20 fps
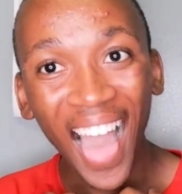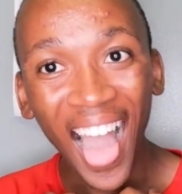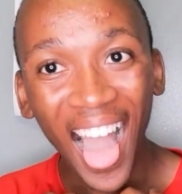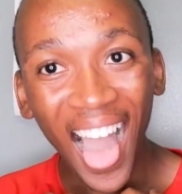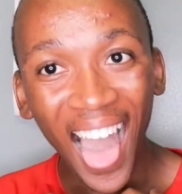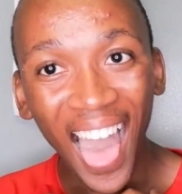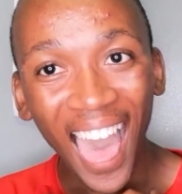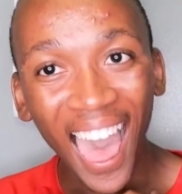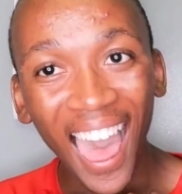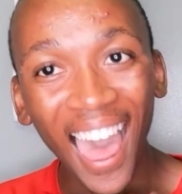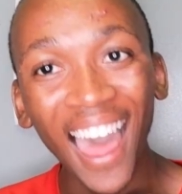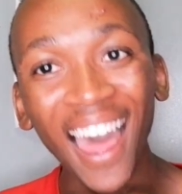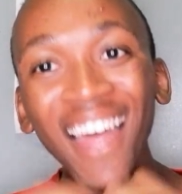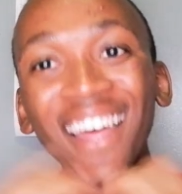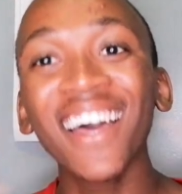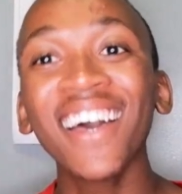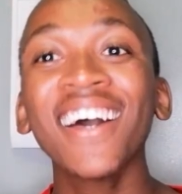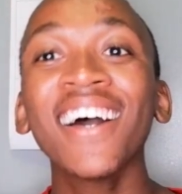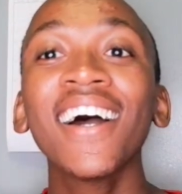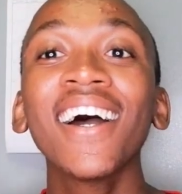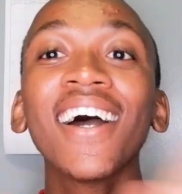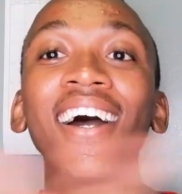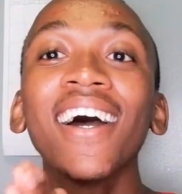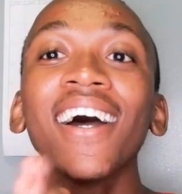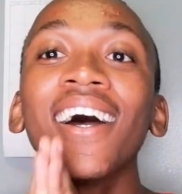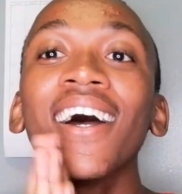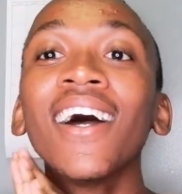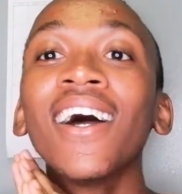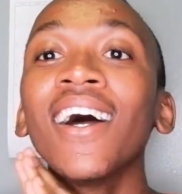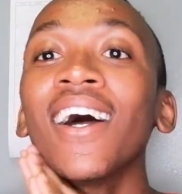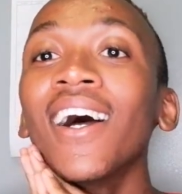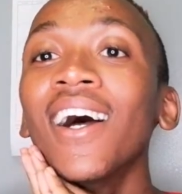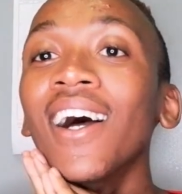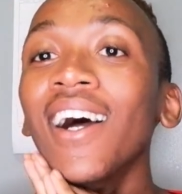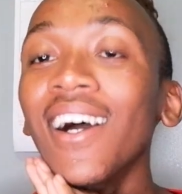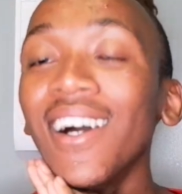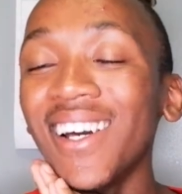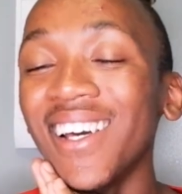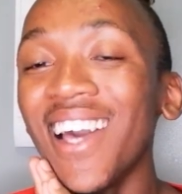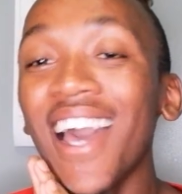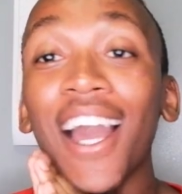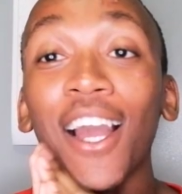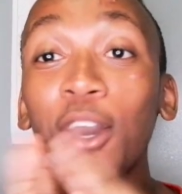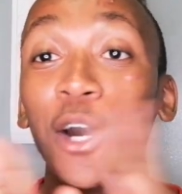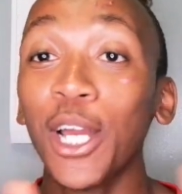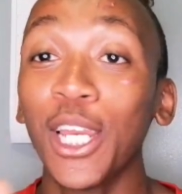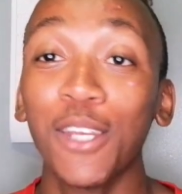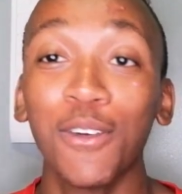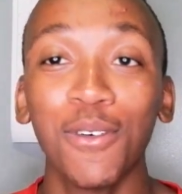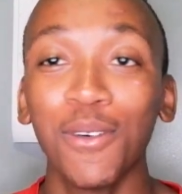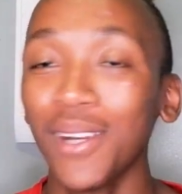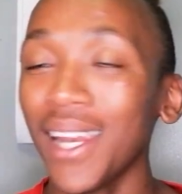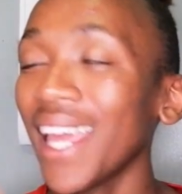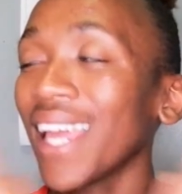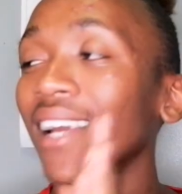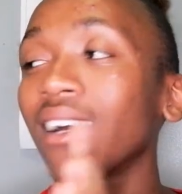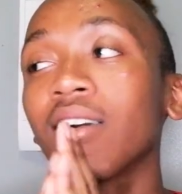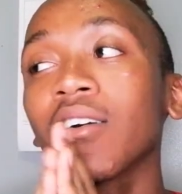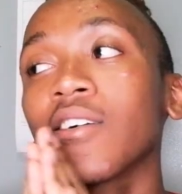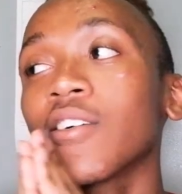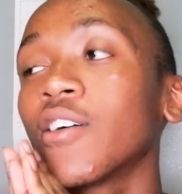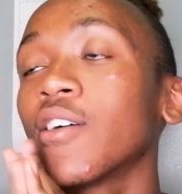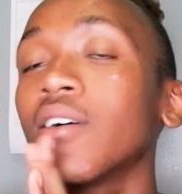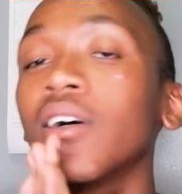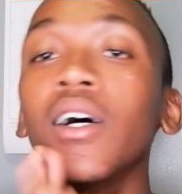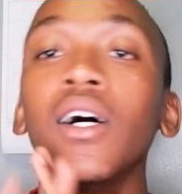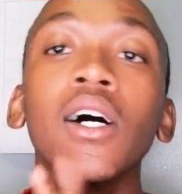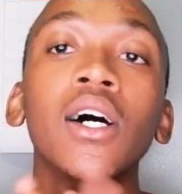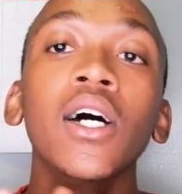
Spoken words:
I can't even, like, girl.